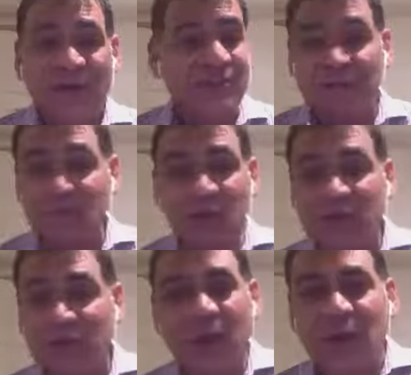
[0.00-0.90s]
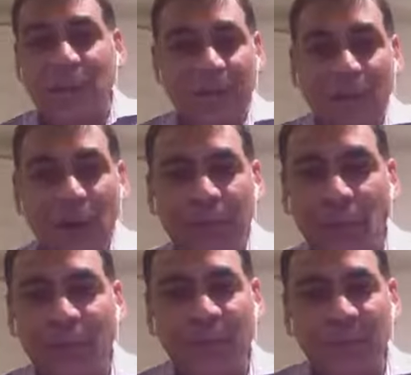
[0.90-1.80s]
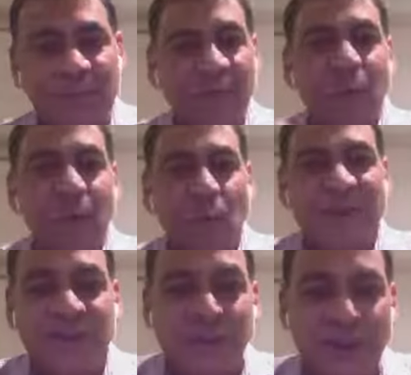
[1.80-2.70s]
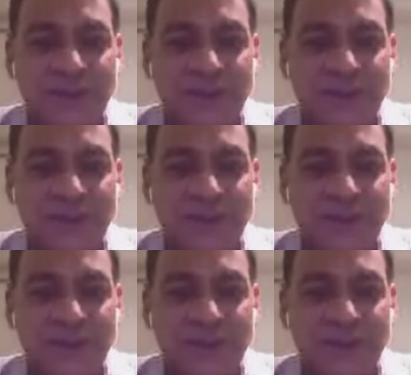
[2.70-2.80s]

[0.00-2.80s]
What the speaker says: system, you can partner and figure out ways to